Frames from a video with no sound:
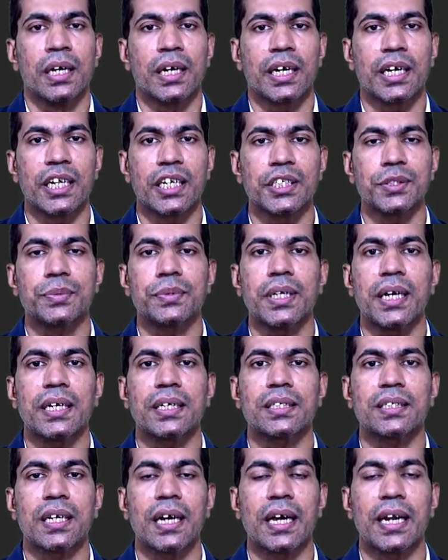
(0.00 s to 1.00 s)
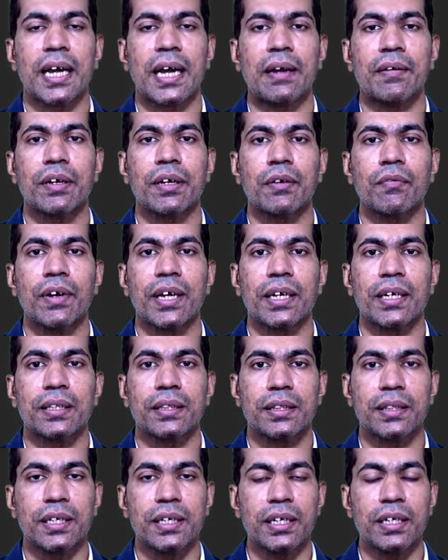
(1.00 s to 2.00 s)
Crisp sets are having a
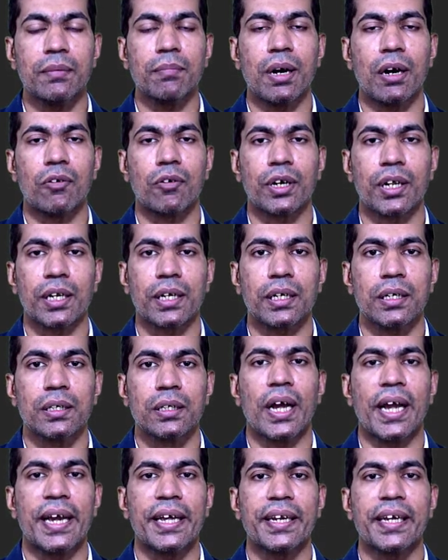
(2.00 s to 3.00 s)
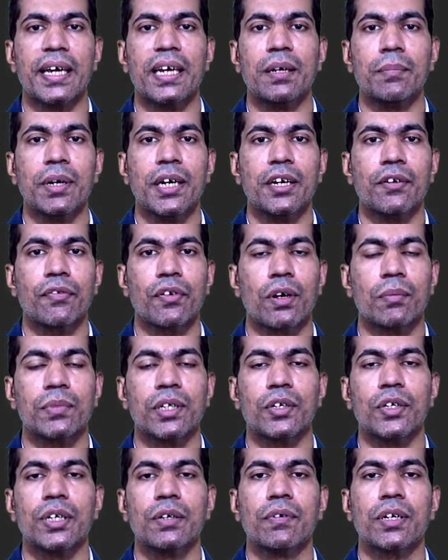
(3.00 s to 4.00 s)
very thin boundary. Any element from
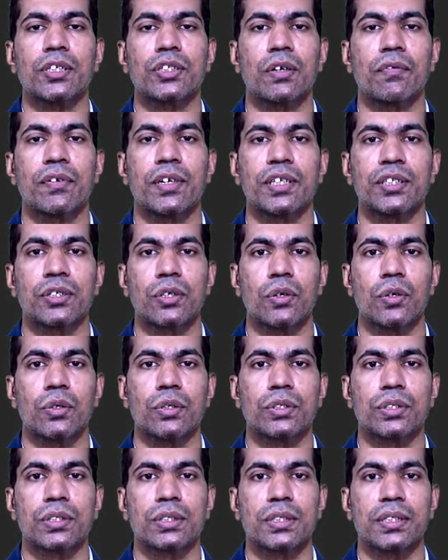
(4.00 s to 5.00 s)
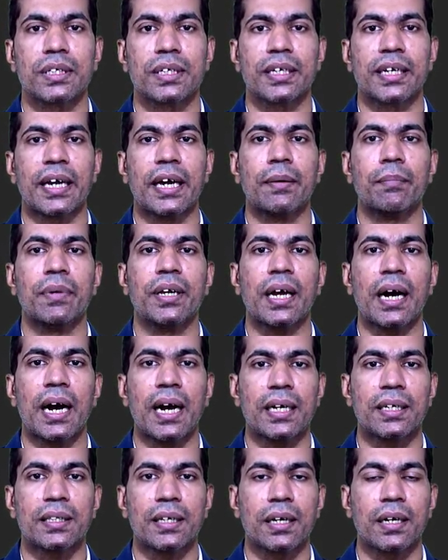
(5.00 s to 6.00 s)
the universe of discourse can be
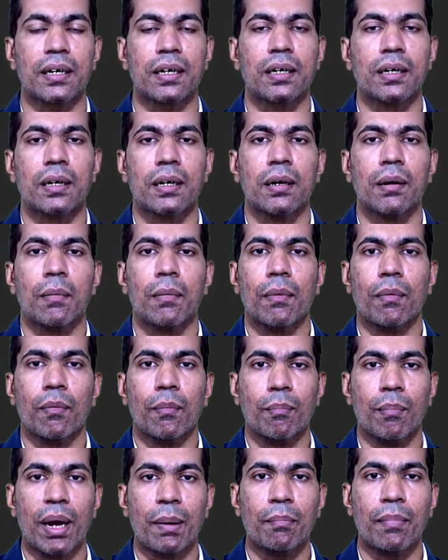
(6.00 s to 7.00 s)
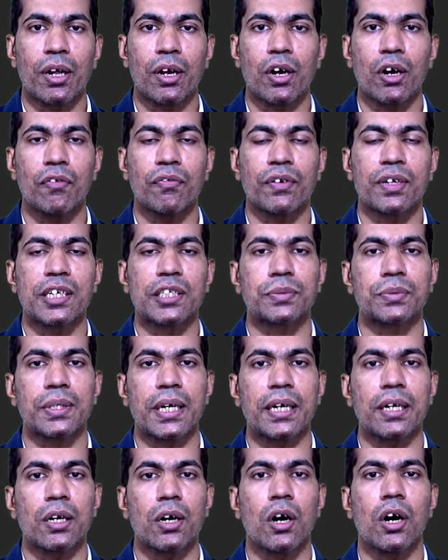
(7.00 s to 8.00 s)
either member of crisp
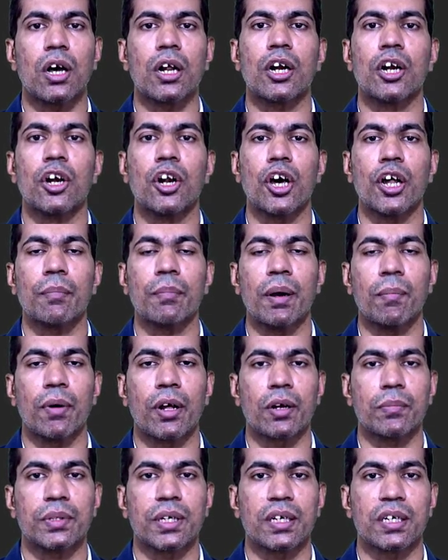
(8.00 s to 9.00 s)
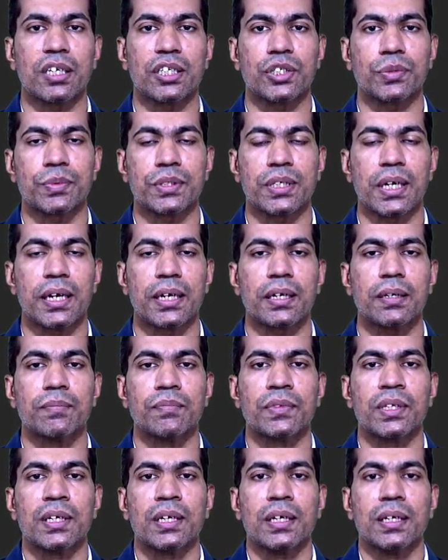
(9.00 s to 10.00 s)
set or non-member of the crisp set.
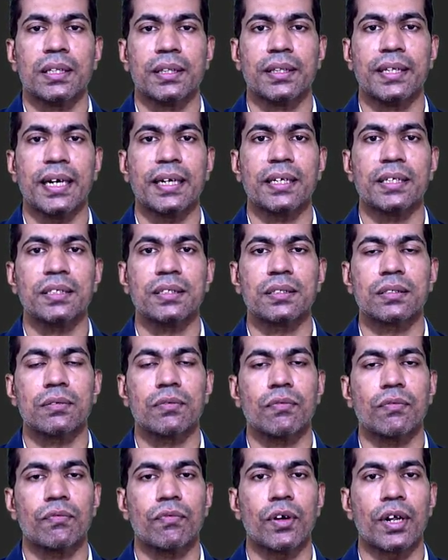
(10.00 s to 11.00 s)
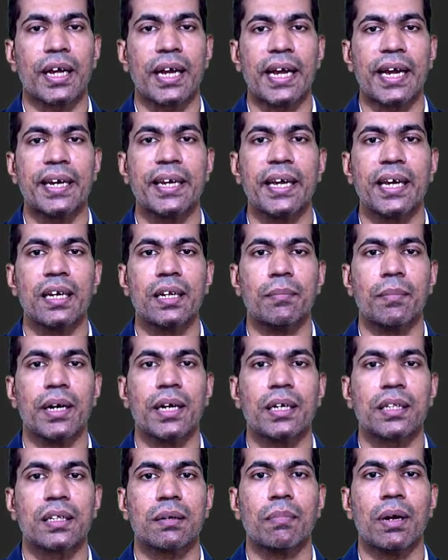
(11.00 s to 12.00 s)
That is, for any
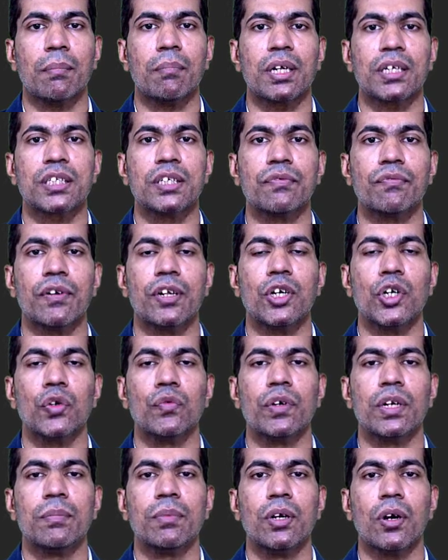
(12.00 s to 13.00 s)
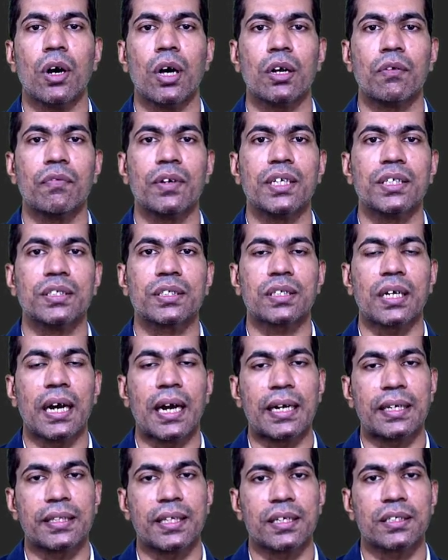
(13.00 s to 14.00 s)
element, the membership value will be always
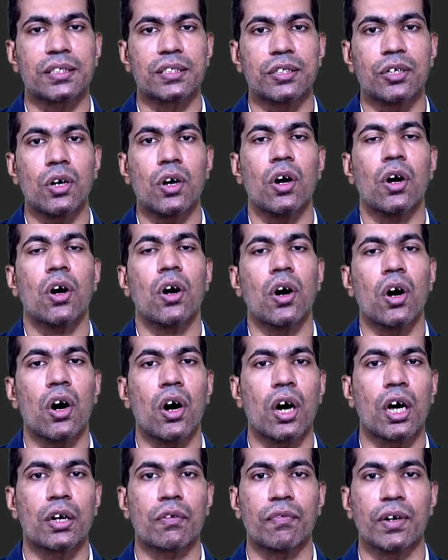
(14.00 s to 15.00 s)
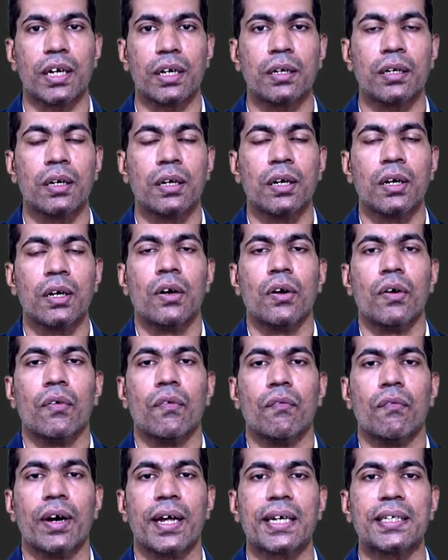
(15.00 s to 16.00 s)
either 0 or 1.
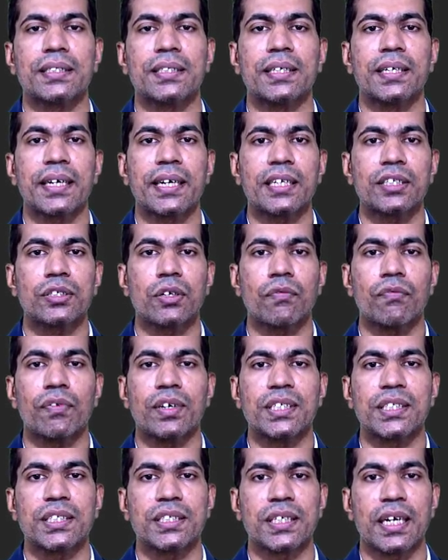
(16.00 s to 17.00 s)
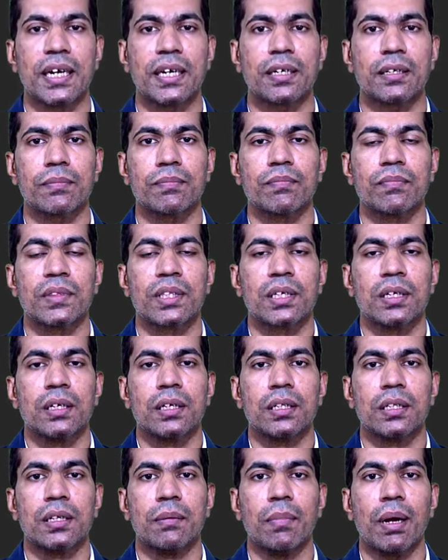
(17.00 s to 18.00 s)
Whereas in case of fuzzy set,
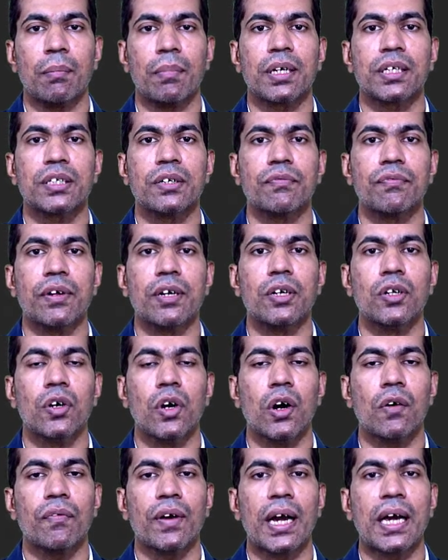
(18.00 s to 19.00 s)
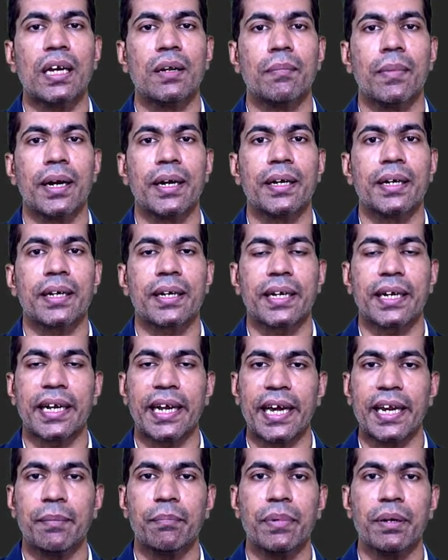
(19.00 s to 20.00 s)
the membership value of element
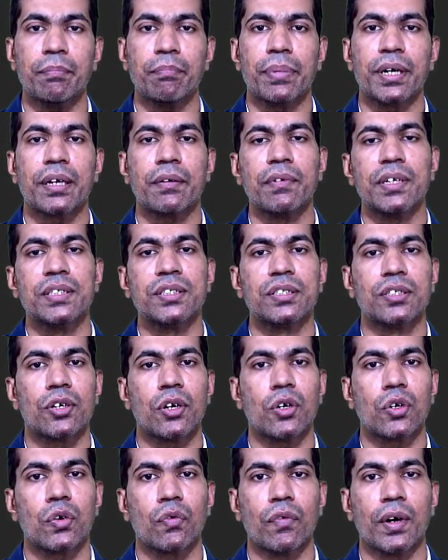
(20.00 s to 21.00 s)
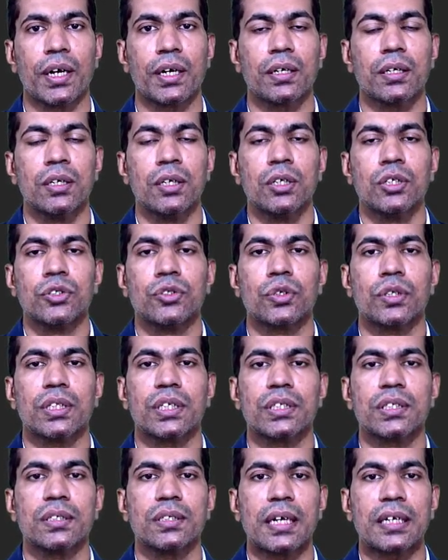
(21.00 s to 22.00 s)
can be between 0 to 1. So
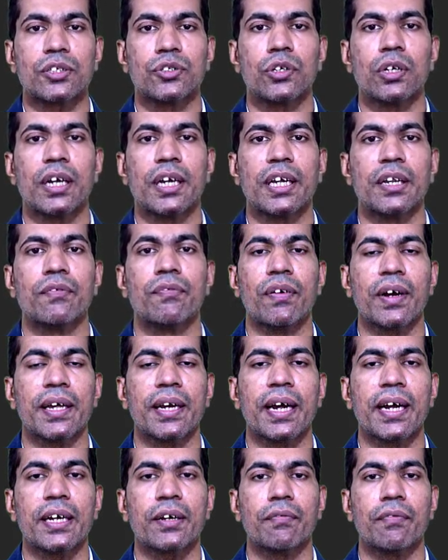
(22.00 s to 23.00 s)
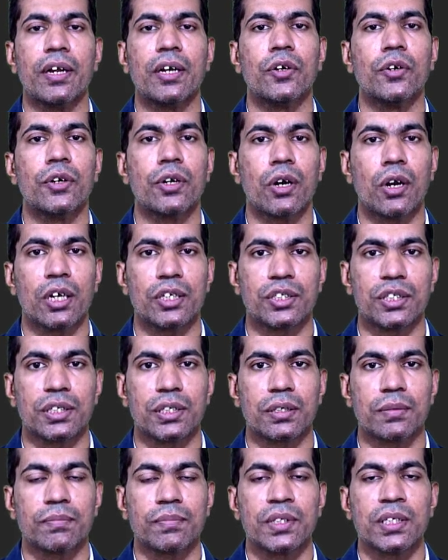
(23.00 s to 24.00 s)
this is actually infinite valued logic.
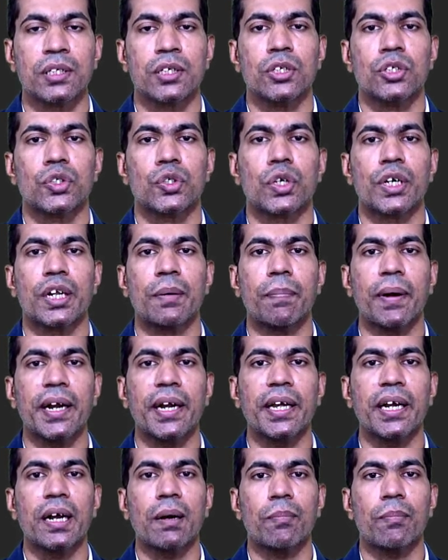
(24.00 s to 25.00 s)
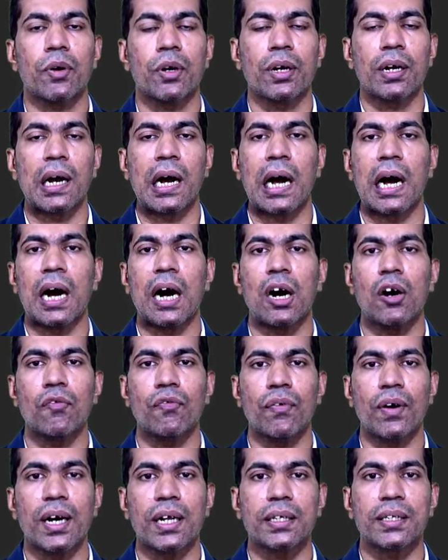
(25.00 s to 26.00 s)
So depending upon how
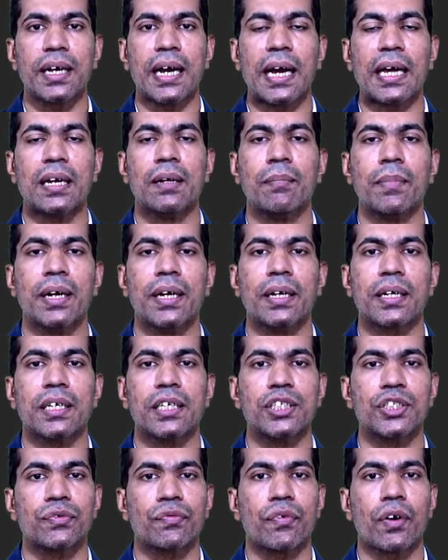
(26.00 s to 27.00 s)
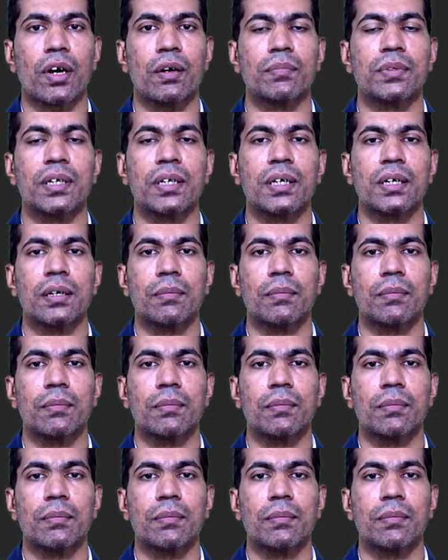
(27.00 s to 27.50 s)
far the element is from the